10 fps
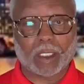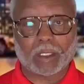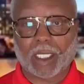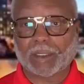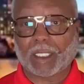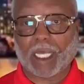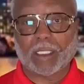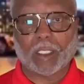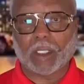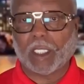things that God,
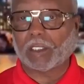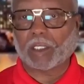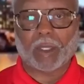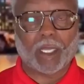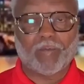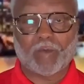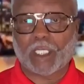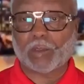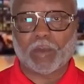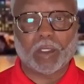you know, Instagram,
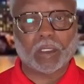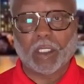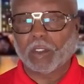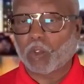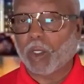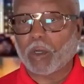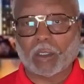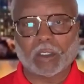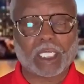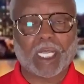Facebook, Twitter, all
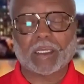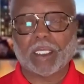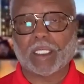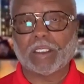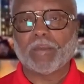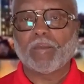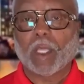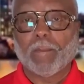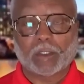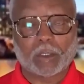those kind of things.
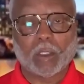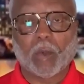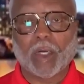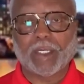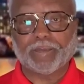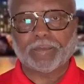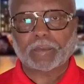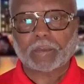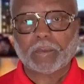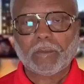But you know what?
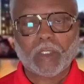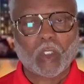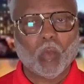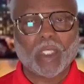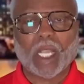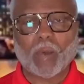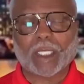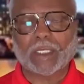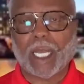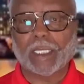One thing I
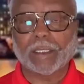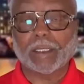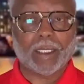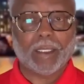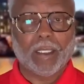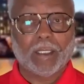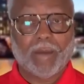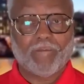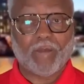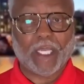recognize that
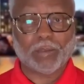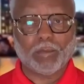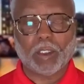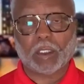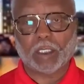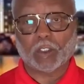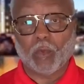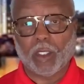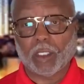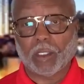that Facebook and
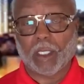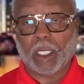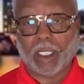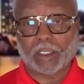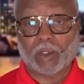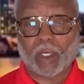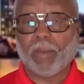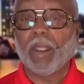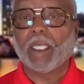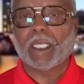Twitter and Instagram
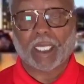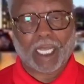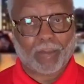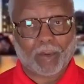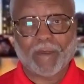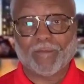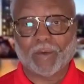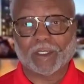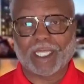cannot pray for us.